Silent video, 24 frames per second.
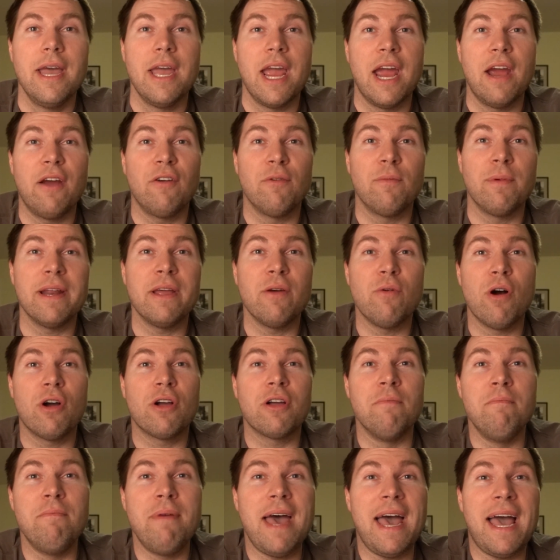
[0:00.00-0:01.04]
Hey everybody,
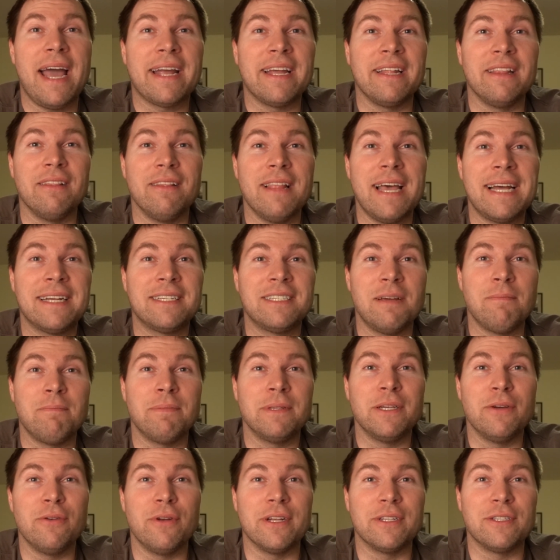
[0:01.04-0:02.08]
welcome back. In the last
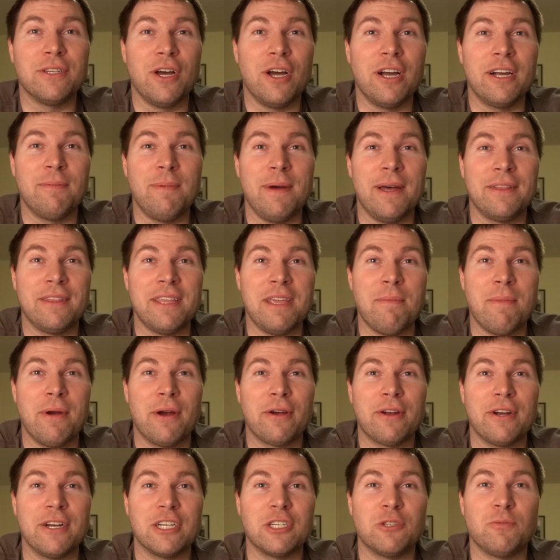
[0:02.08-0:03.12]
episode, I talked about the
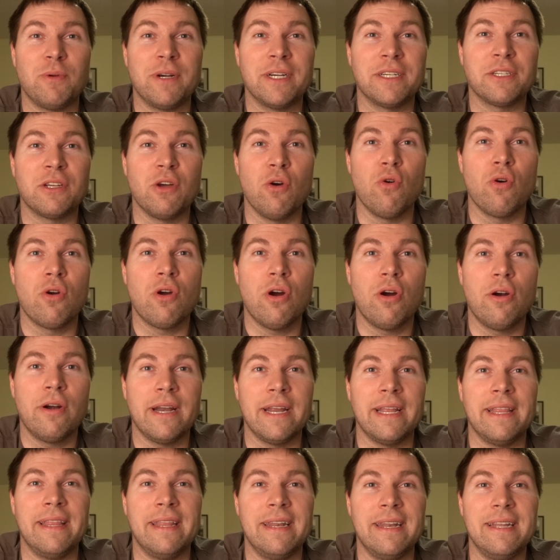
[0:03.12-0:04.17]
American Express Gold
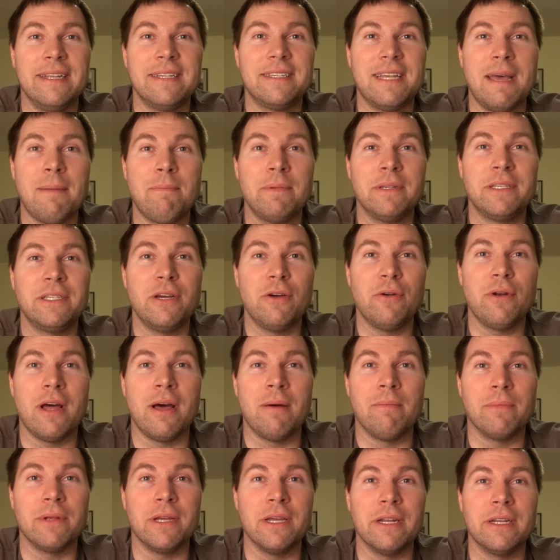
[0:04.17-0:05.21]
Card, and in this episode,
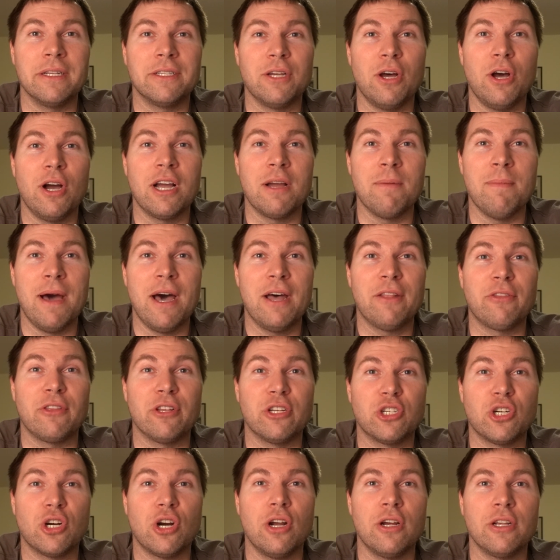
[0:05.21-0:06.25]
I'm going to talk about the
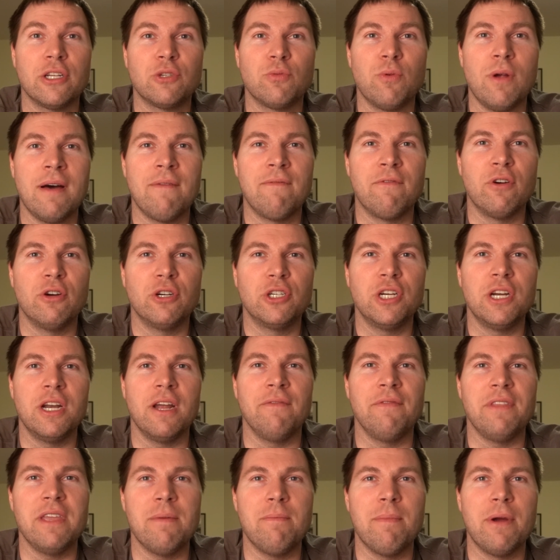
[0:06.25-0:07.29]
Charles Schwab version
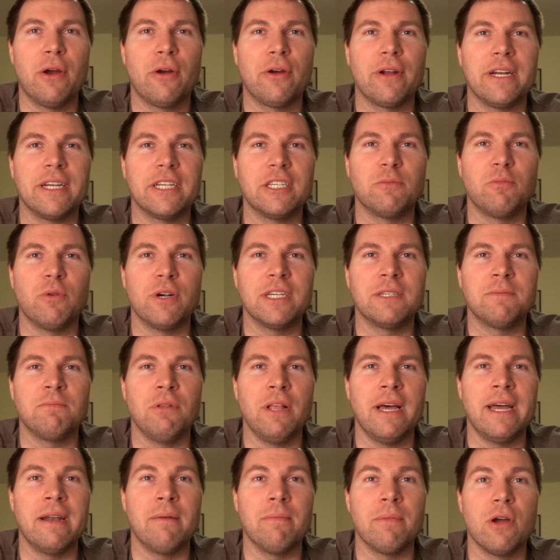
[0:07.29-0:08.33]
of the American Express
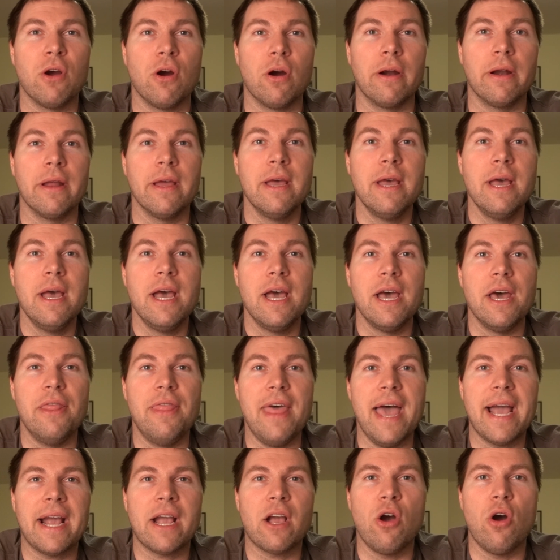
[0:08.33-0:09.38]
Platinum Card.
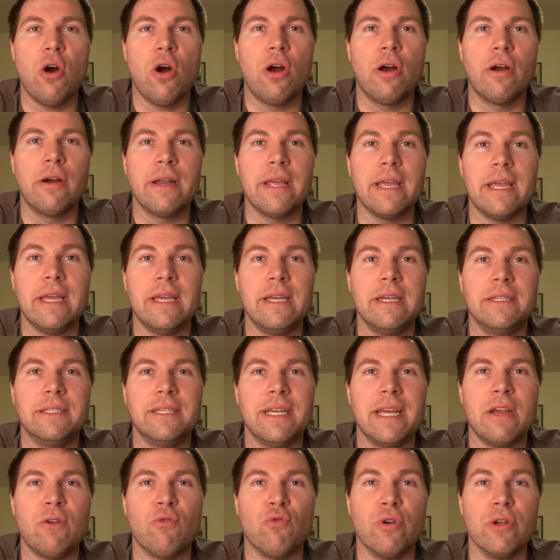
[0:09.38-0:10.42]
That card is
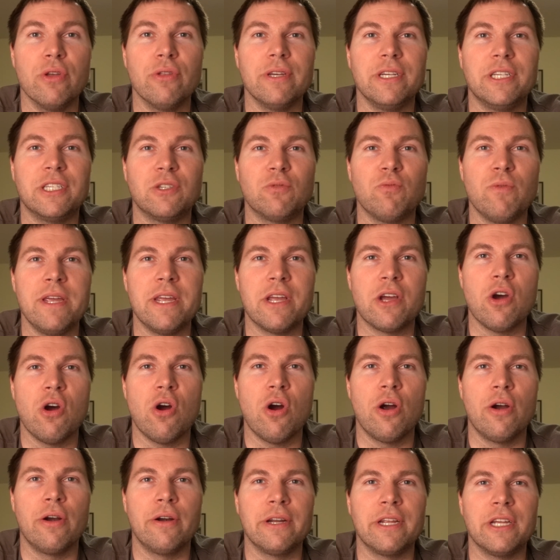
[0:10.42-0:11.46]
a really sweet
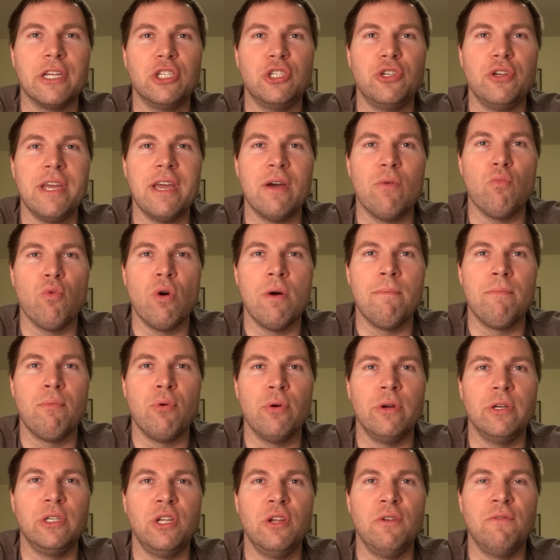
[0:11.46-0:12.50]
card because you get
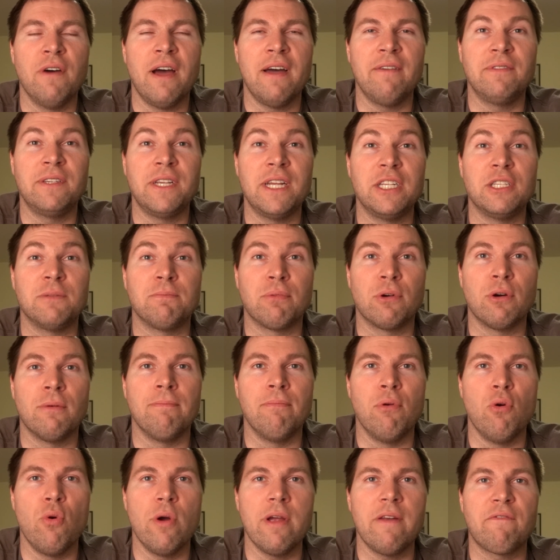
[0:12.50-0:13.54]
1.25 cents per
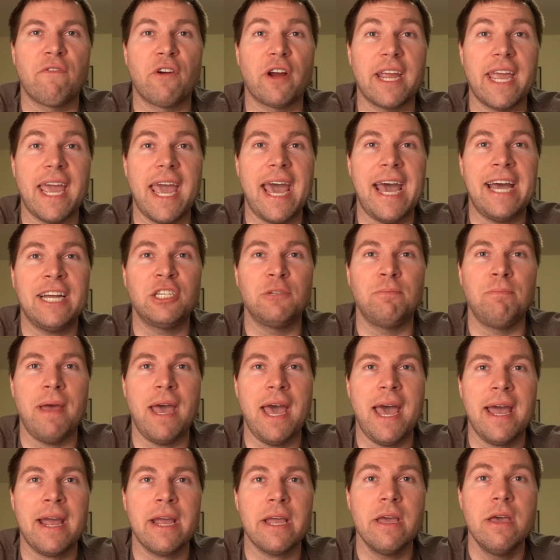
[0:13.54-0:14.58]
point for cash
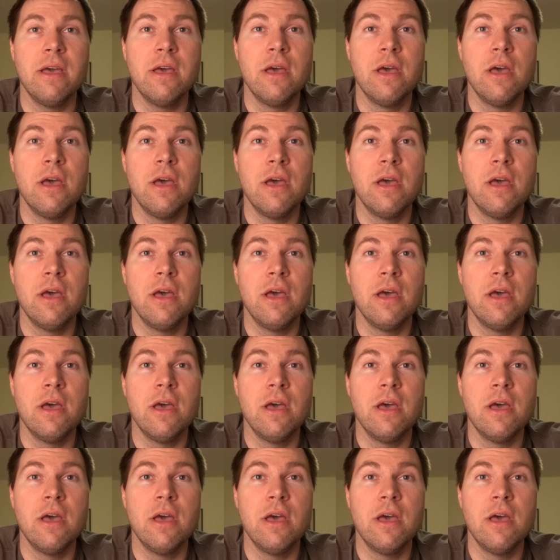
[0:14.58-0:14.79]
back